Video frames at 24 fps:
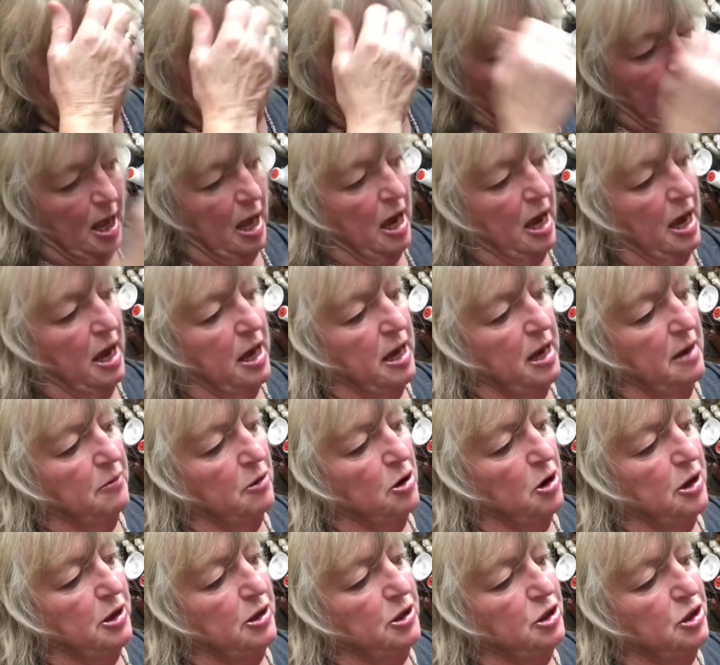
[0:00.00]
I am
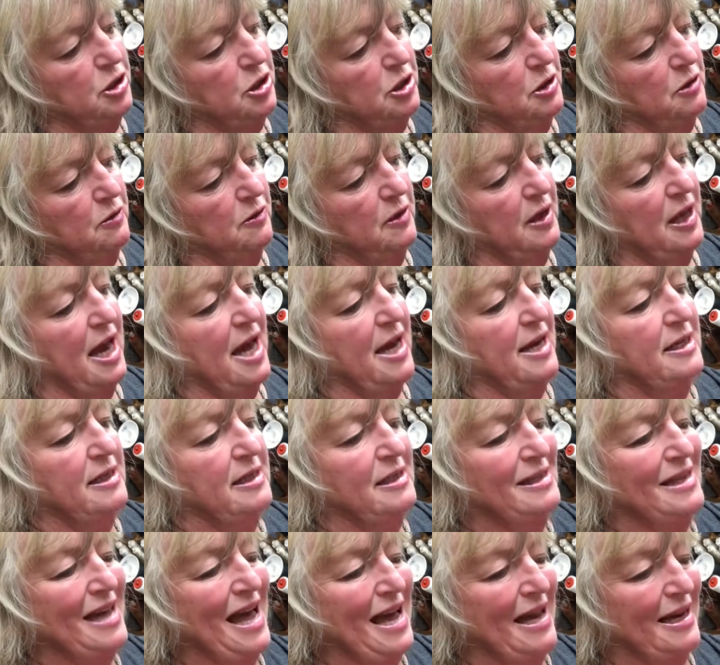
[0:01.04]
going to do the
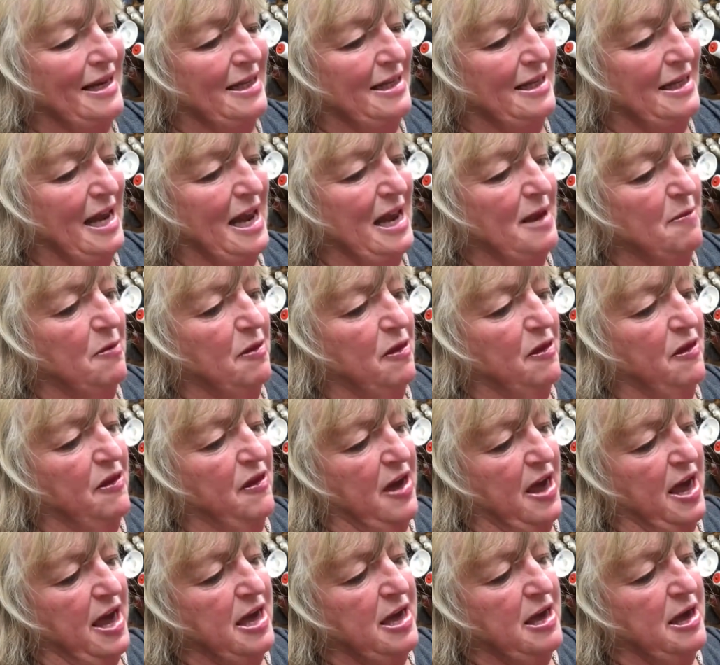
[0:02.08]
exact same
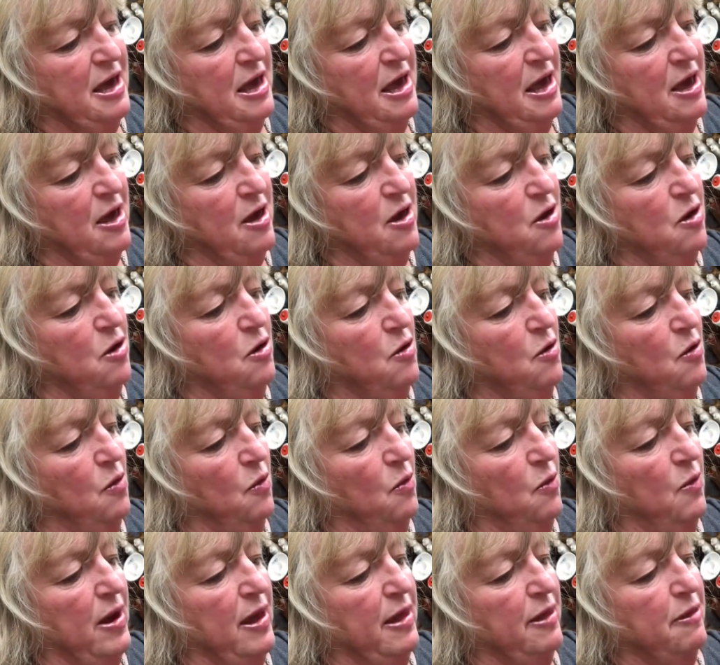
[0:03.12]
thing
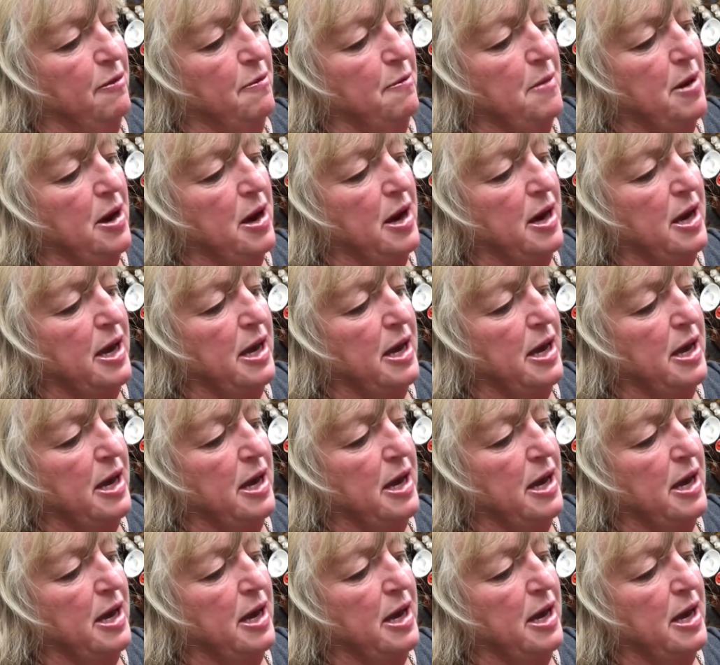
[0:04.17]
with my